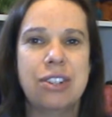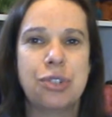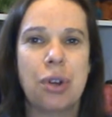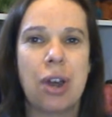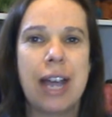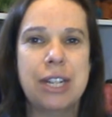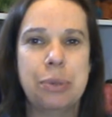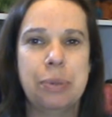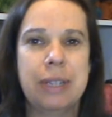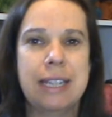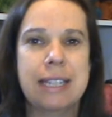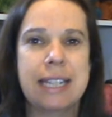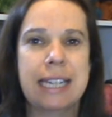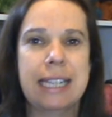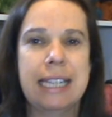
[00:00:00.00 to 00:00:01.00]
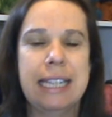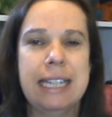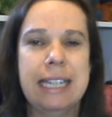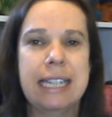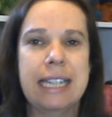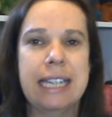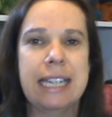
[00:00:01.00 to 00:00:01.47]
dry twigs and
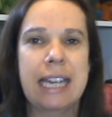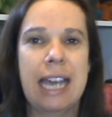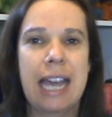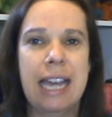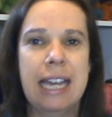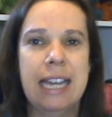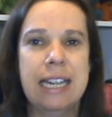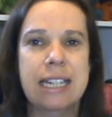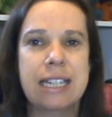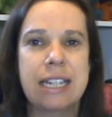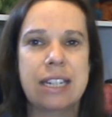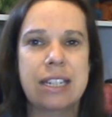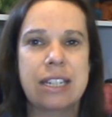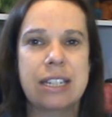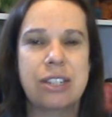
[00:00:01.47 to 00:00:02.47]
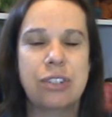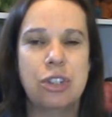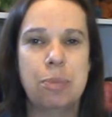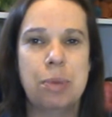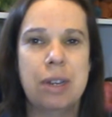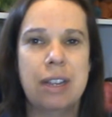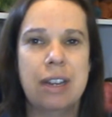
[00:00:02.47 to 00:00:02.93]
kindling and
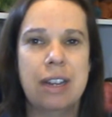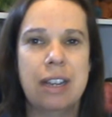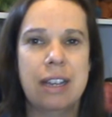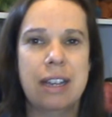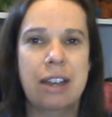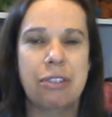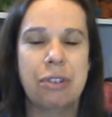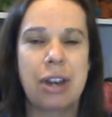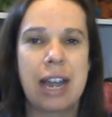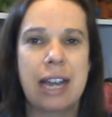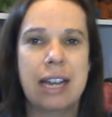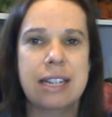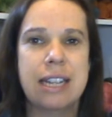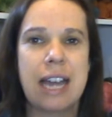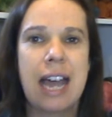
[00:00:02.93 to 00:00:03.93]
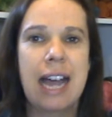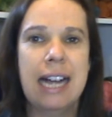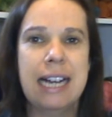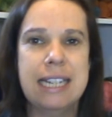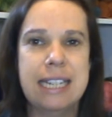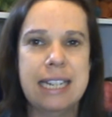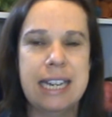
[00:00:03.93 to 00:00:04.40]
distributed it around
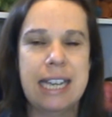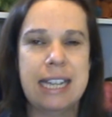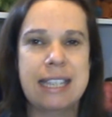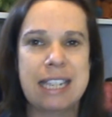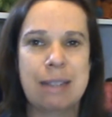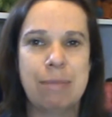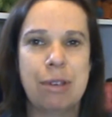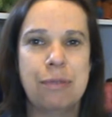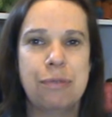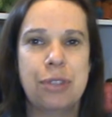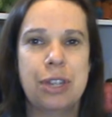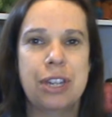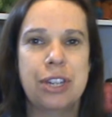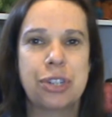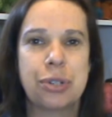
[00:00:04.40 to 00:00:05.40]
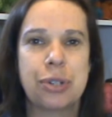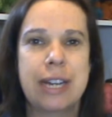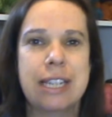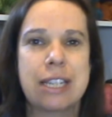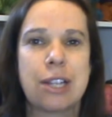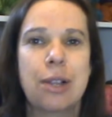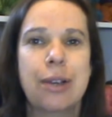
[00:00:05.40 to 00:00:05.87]
underneath some of the
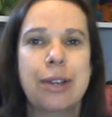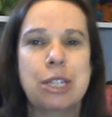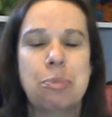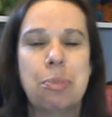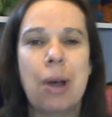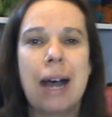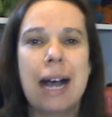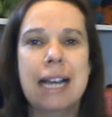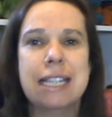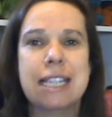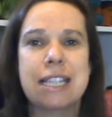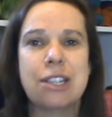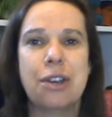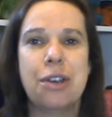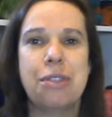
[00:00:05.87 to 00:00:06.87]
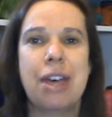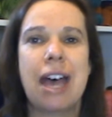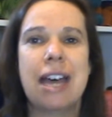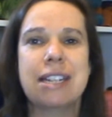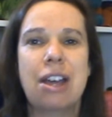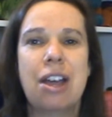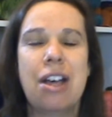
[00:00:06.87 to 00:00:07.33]
trees close by so
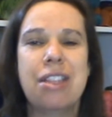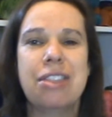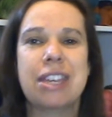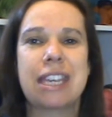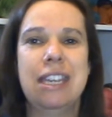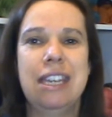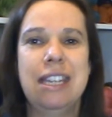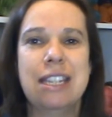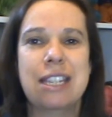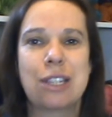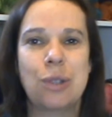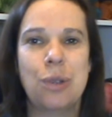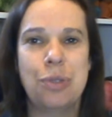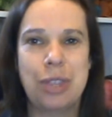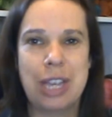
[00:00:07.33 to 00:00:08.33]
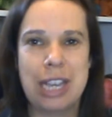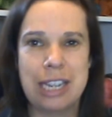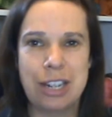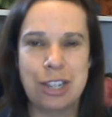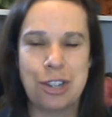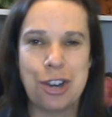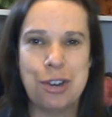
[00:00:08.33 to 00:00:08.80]
that the kids could
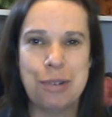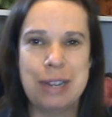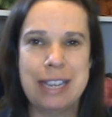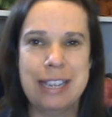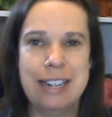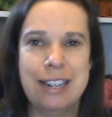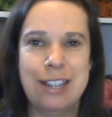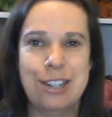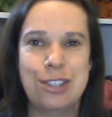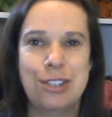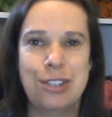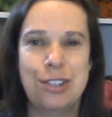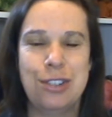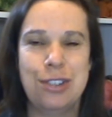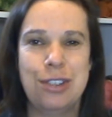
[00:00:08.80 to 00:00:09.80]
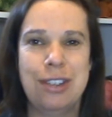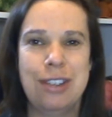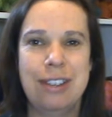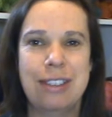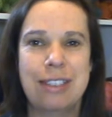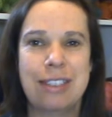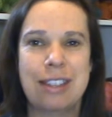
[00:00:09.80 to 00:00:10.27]
then go in
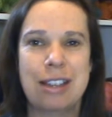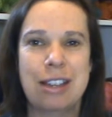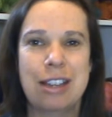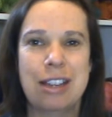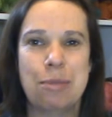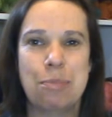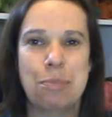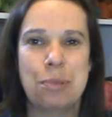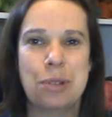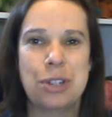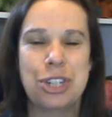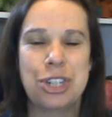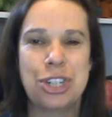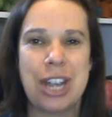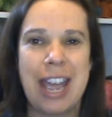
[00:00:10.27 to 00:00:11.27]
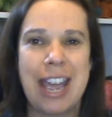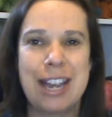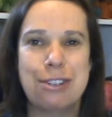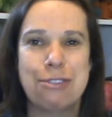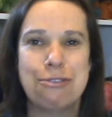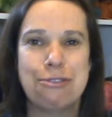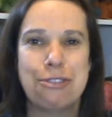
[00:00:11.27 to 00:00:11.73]
to the bush
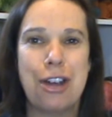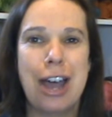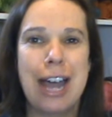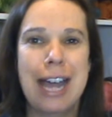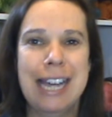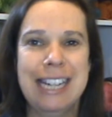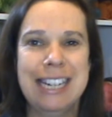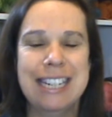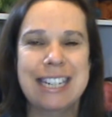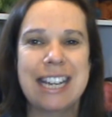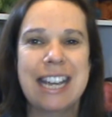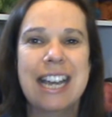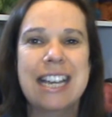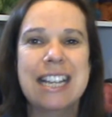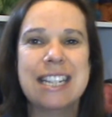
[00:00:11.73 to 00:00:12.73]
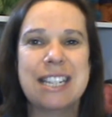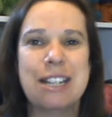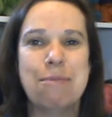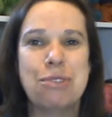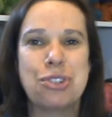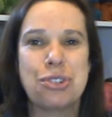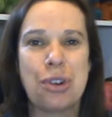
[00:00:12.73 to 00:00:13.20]
and find
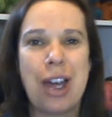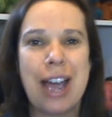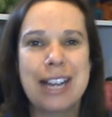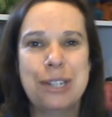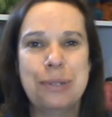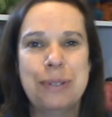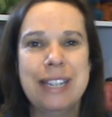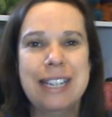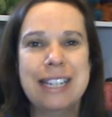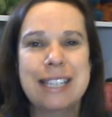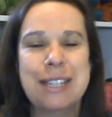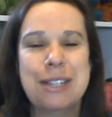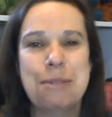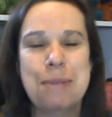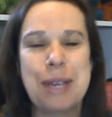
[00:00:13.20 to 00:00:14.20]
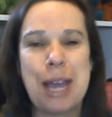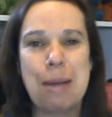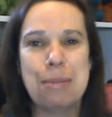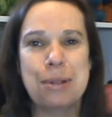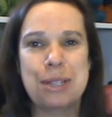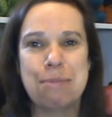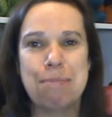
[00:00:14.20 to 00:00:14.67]
some dry twigs to be
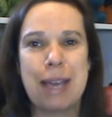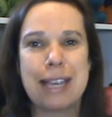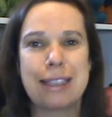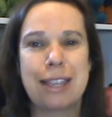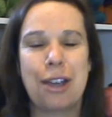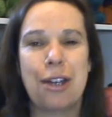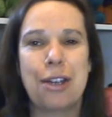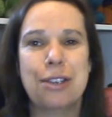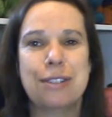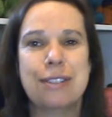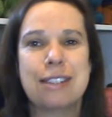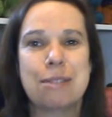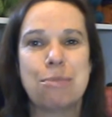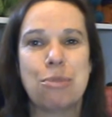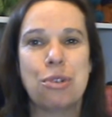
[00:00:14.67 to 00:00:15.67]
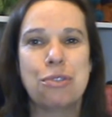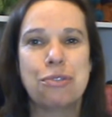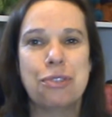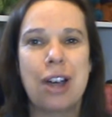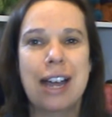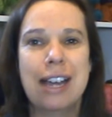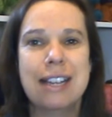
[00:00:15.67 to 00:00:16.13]
able to make their own small
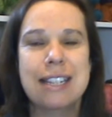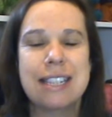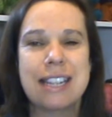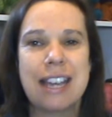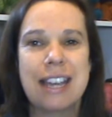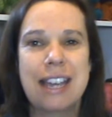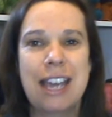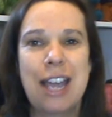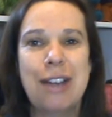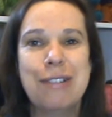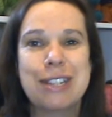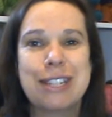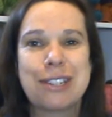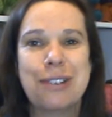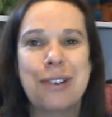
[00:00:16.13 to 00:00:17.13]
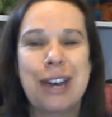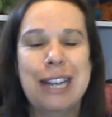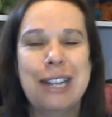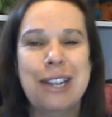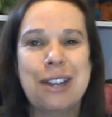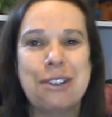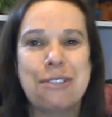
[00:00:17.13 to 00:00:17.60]
fires. It was quite
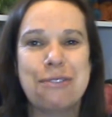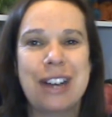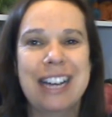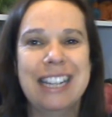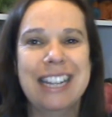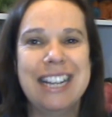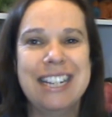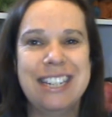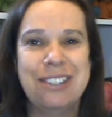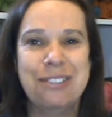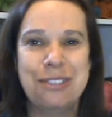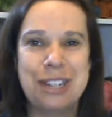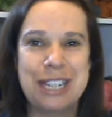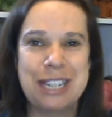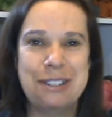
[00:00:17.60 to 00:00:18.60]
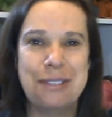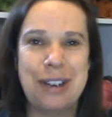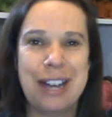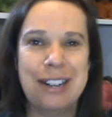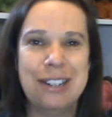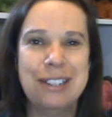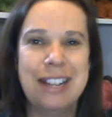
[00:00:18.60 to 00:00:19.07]
a lot of fun. They did really
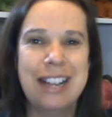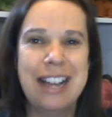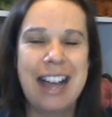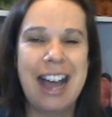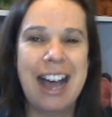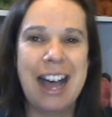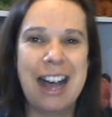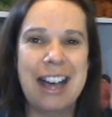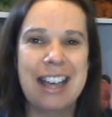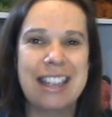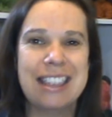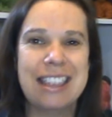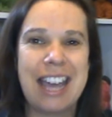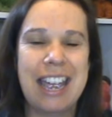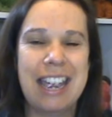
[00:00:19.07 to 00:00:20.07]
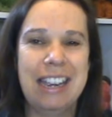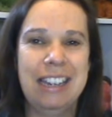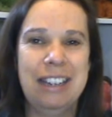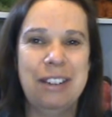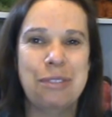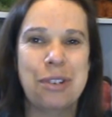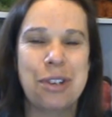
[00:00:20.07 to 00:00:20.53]
well.
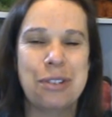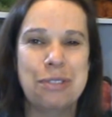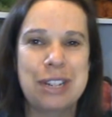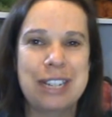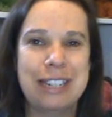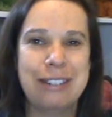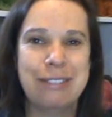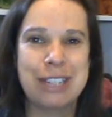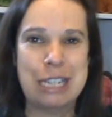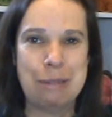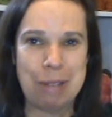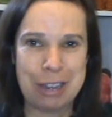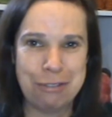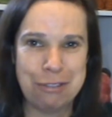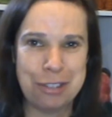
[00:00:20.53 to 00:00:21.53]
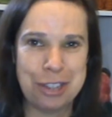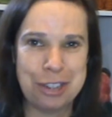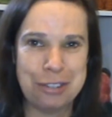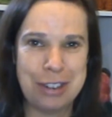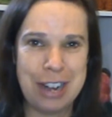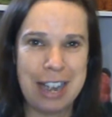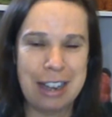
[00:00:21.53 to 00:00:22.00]
They were really respectful
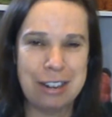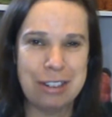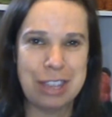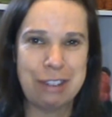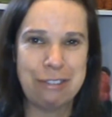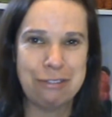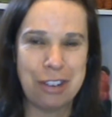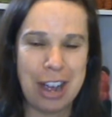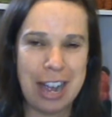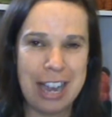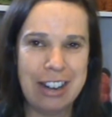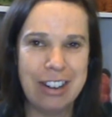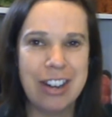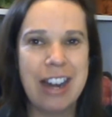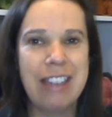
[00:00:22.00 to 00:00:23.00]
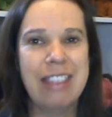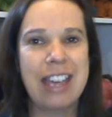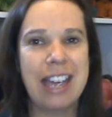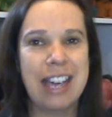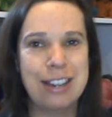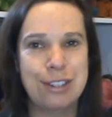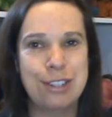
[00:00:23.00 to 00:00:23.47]
around the fire and
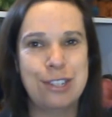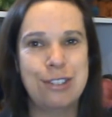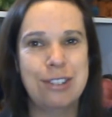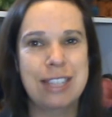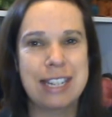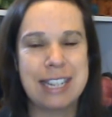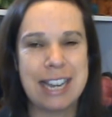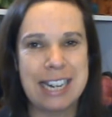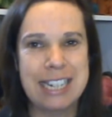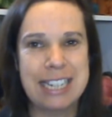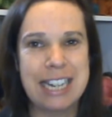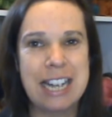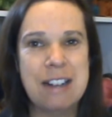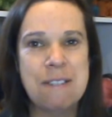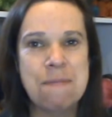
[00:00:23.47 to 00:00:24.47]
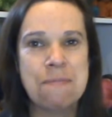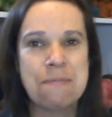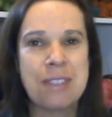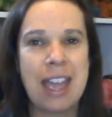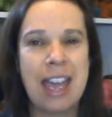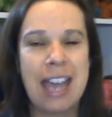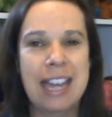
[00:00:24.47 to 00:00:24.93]
they understood the danger.
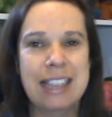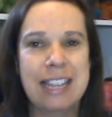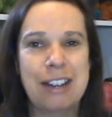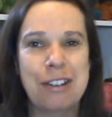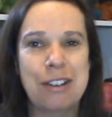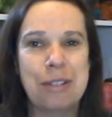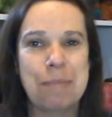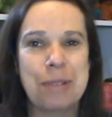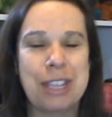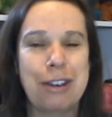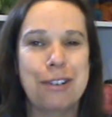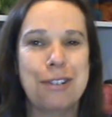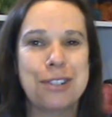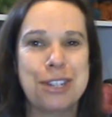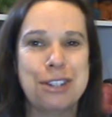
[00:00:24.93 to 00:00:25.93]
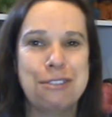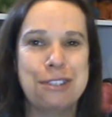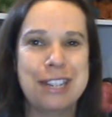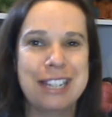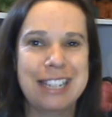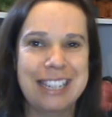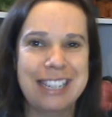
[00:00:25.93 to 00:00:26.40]
But they were also
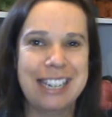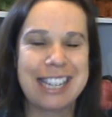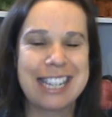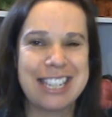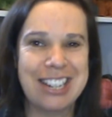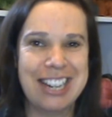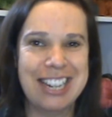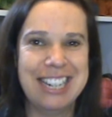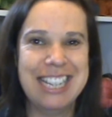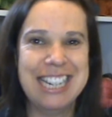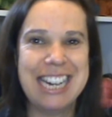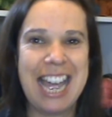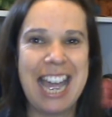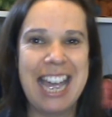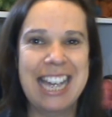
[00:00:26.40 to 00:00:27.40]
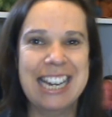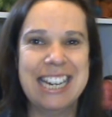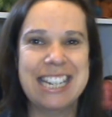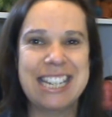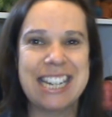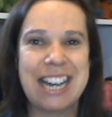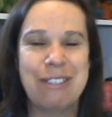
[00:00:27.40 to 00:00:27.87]
really excited,
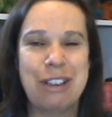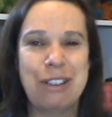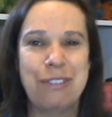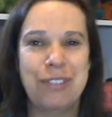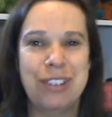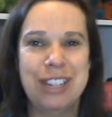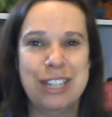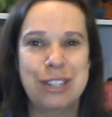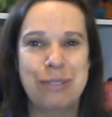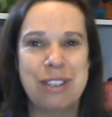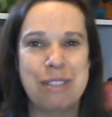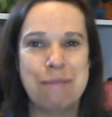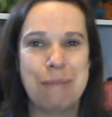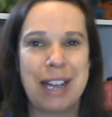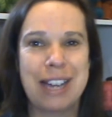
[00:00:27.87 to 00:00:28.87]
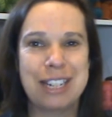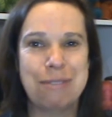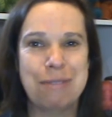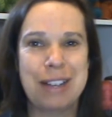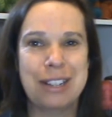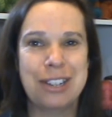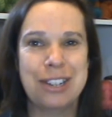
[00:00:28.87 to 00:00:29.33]
and we finished with
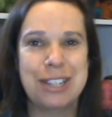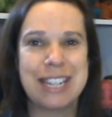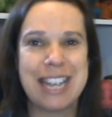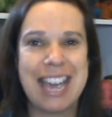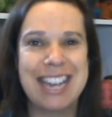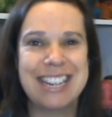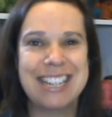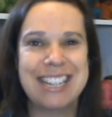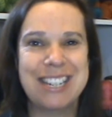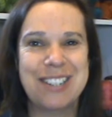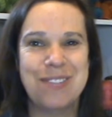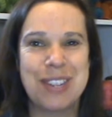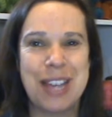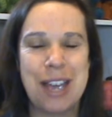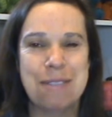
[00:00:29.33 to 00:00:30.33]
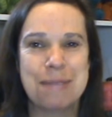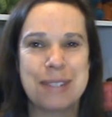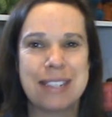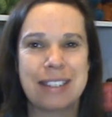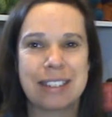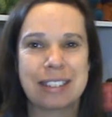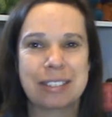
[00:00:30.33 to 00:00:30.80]
marshmallows and Tim Tams.